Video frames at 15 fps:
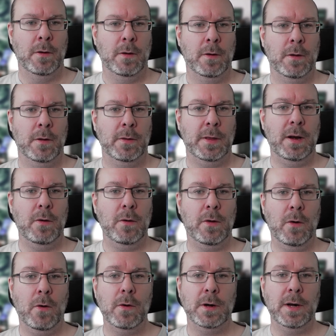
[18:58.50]
Then on
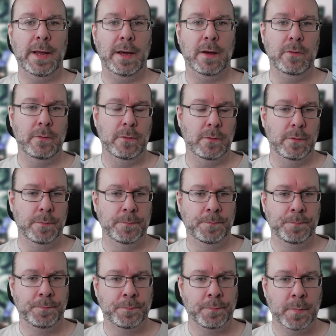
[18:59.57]
card layout,
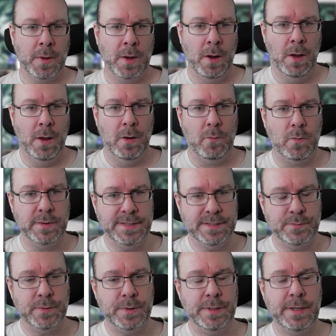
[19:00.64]
what this
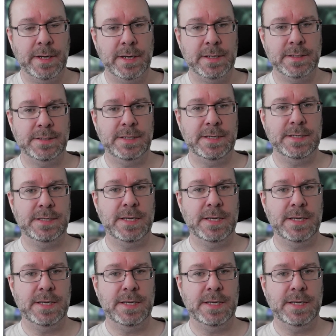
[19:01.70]
one does is that you